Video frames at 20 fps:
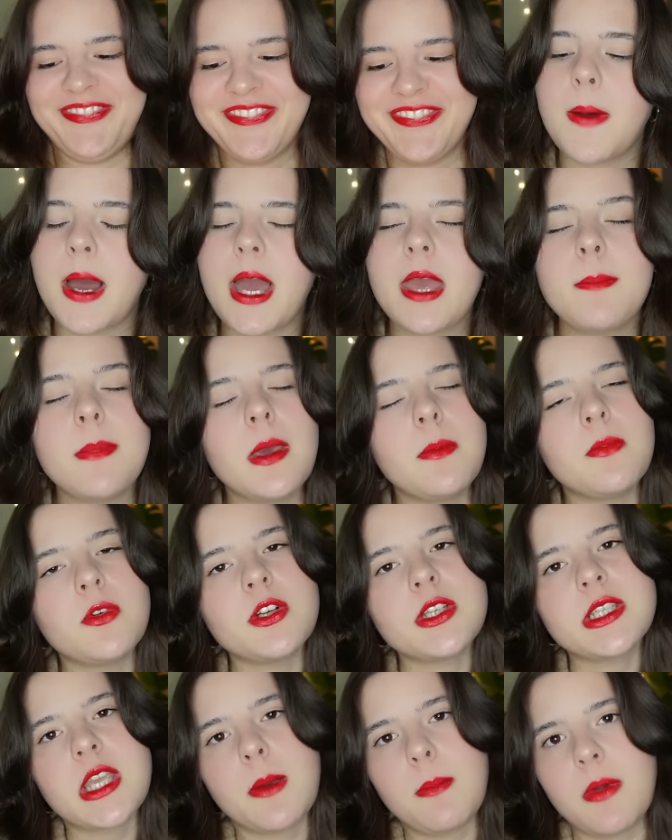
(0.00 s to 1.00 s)
My
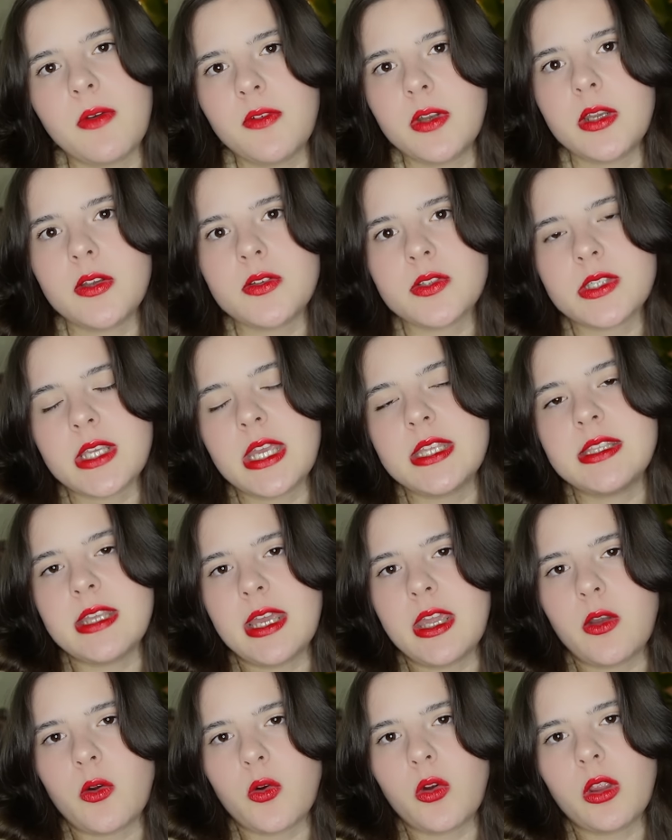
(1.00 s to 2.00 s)
members get my videos a
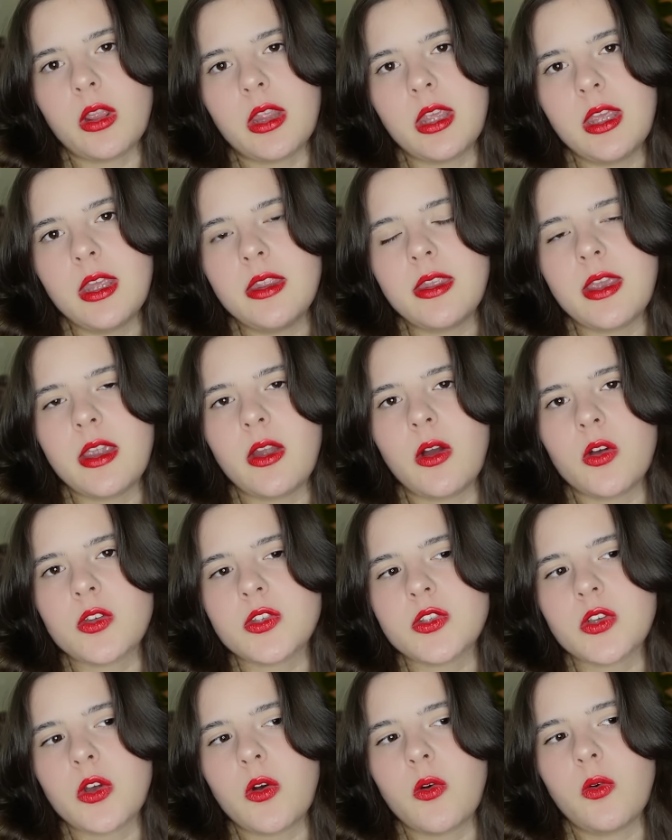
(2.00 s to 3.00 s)
day early. They
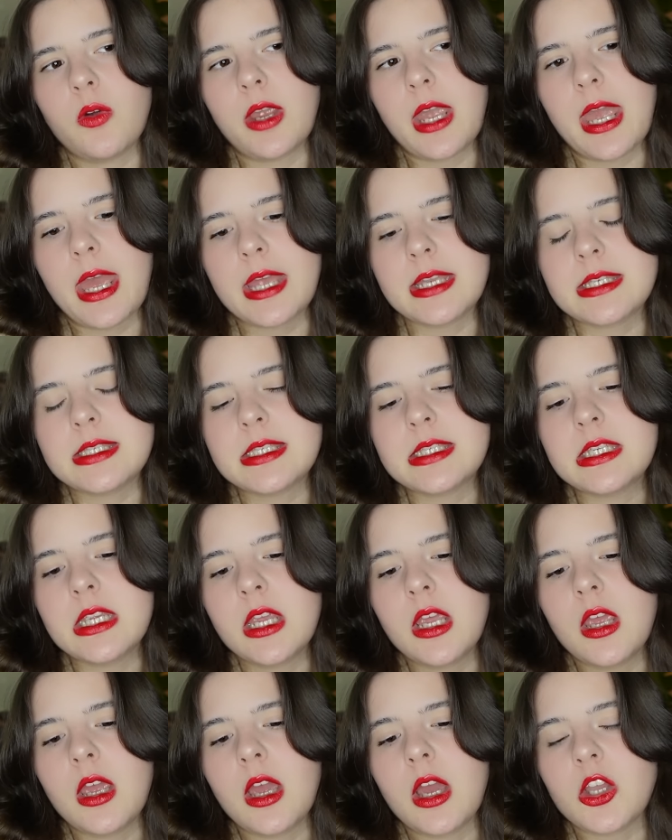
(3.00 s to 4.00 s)
also get
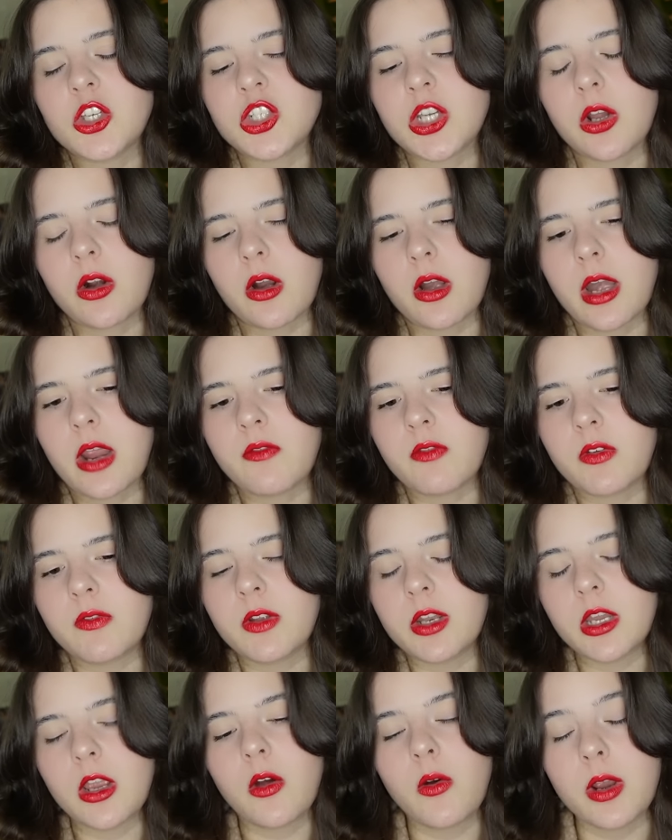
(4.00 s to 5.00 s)
a shout out on every
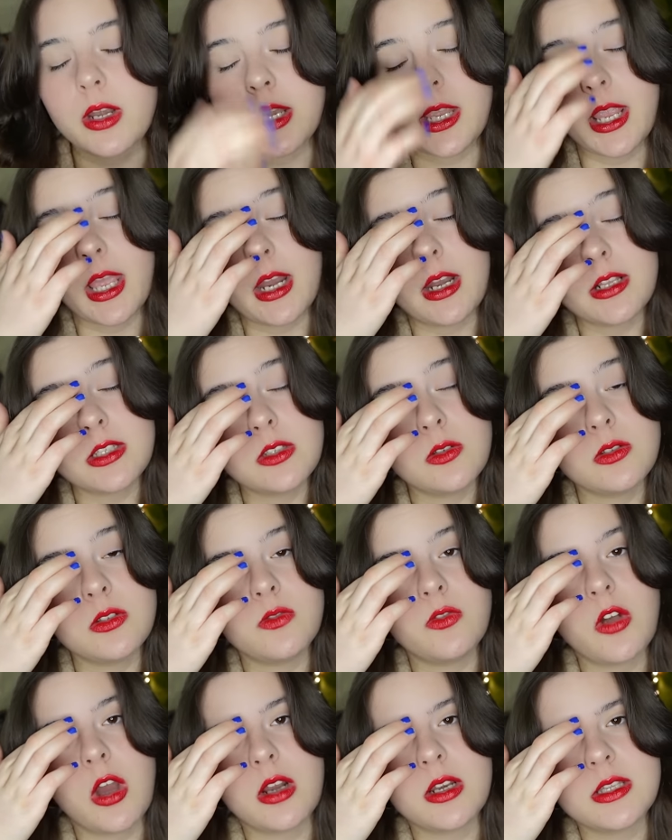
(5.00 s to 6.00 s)
video and they get
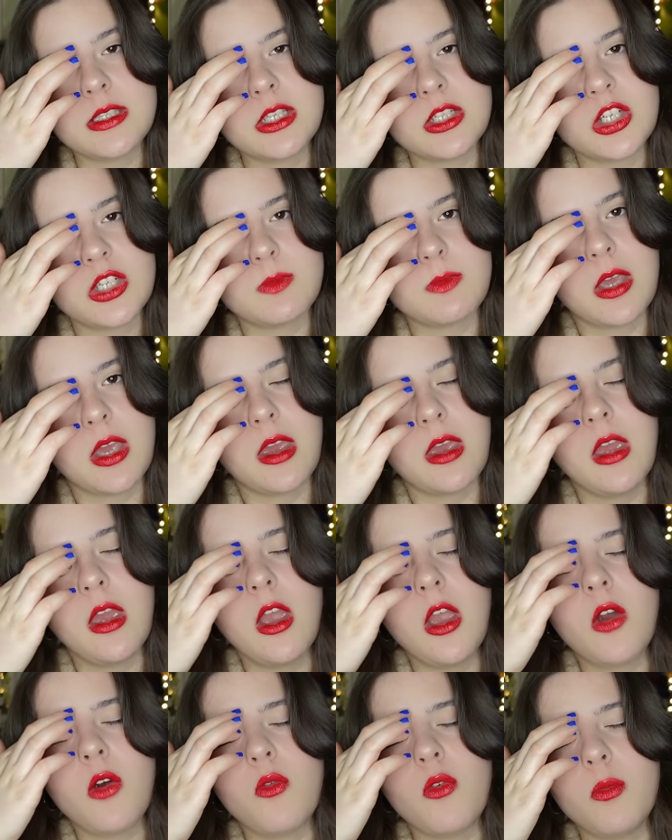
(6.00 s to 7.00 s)
exclusive content such as my
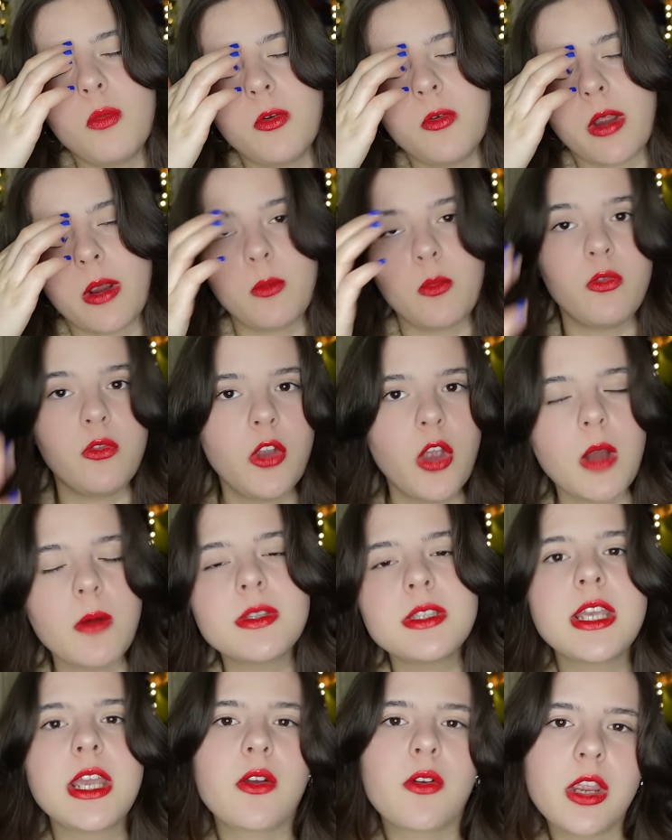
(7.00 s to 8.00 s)
Ruby Red movie
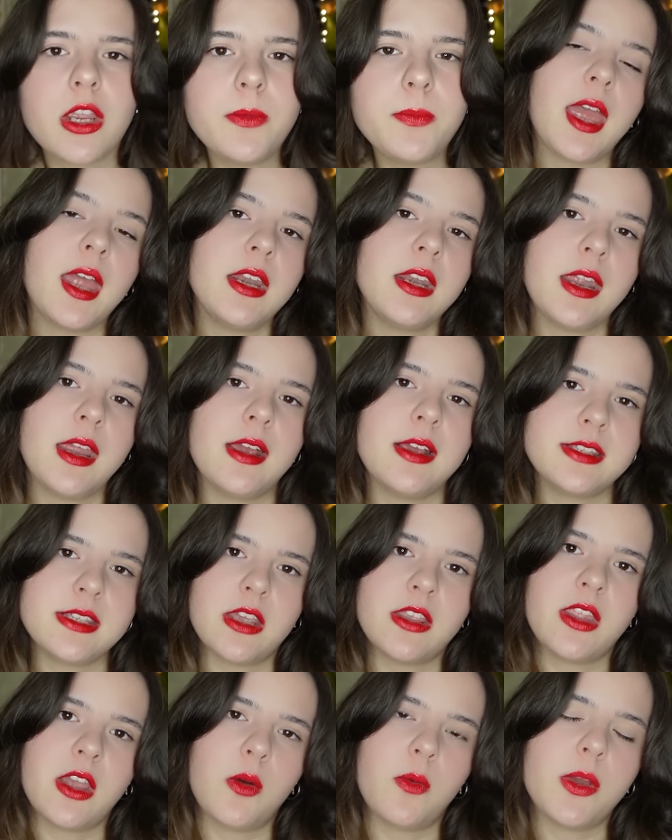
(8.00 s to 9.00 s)
commentary. And as
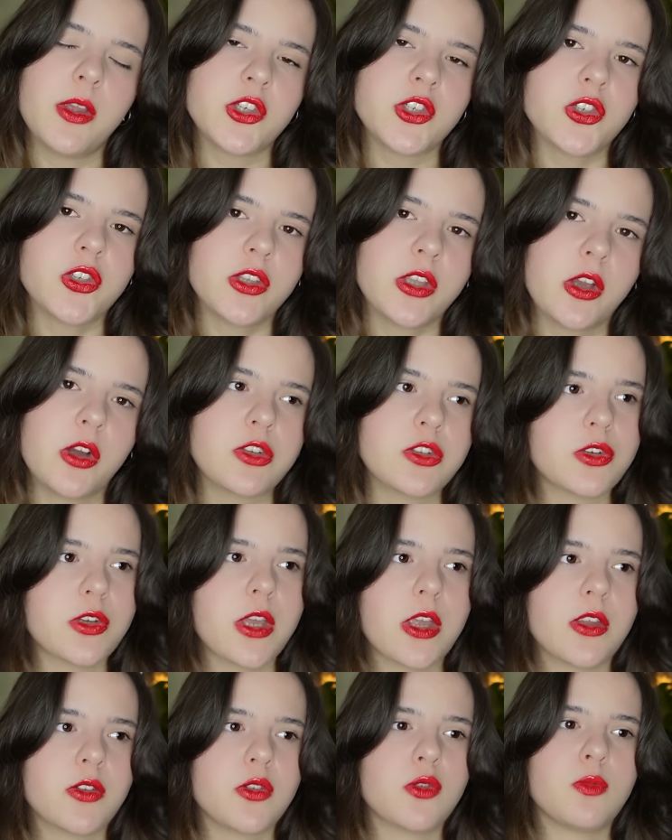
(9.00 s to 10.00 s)
I now mentioned, they also
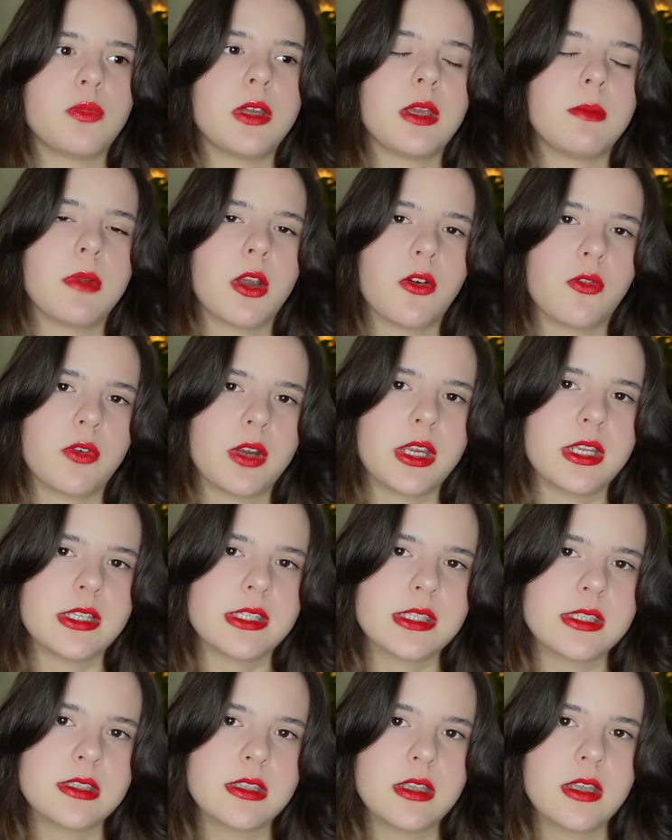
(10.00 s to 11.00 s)
get to pick my
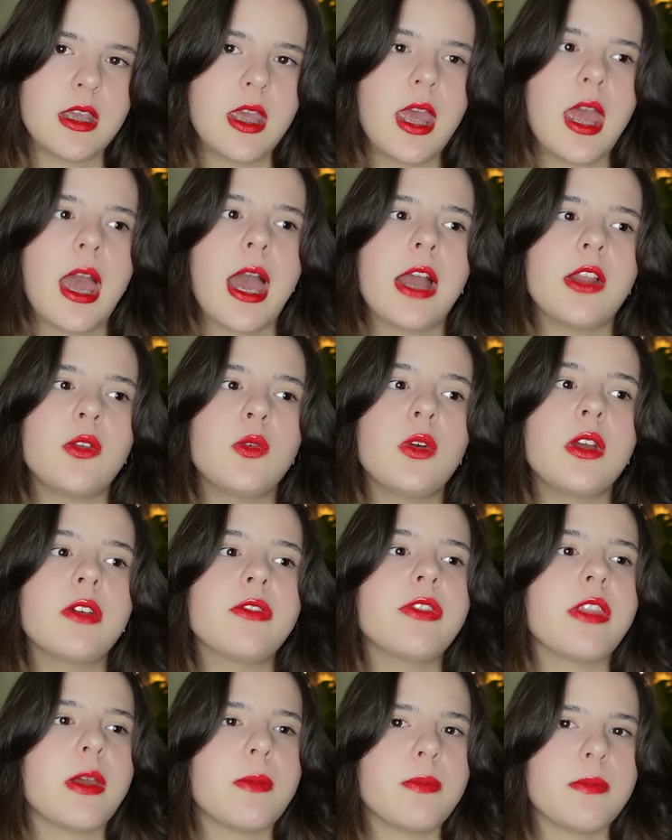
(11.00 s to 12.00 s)
reads. I do
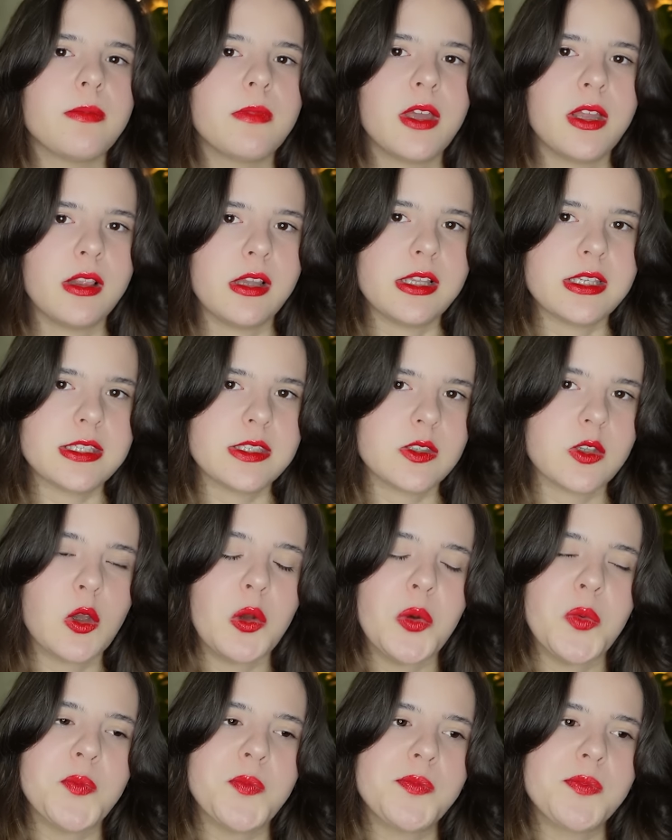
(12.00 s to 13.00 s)
give them a list
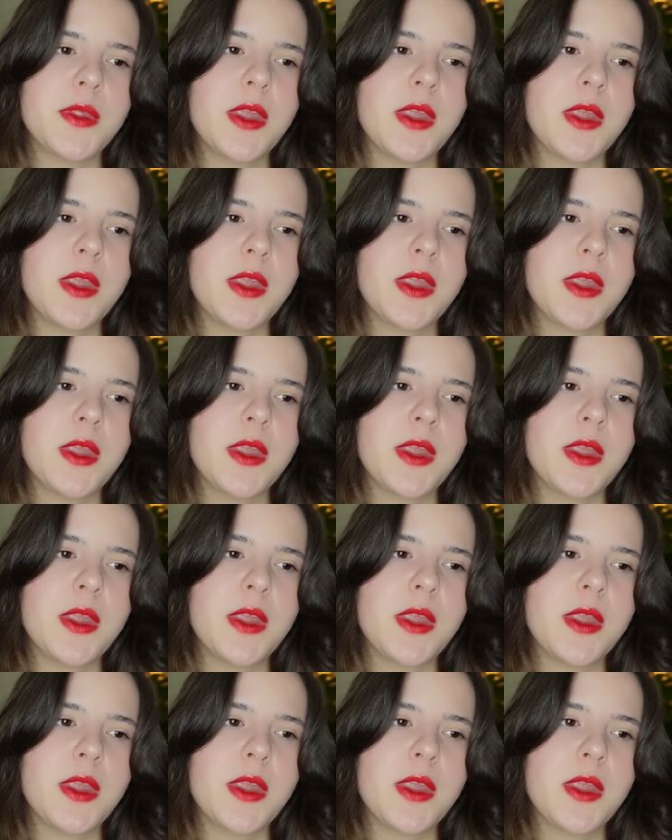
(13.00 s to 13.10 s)
though.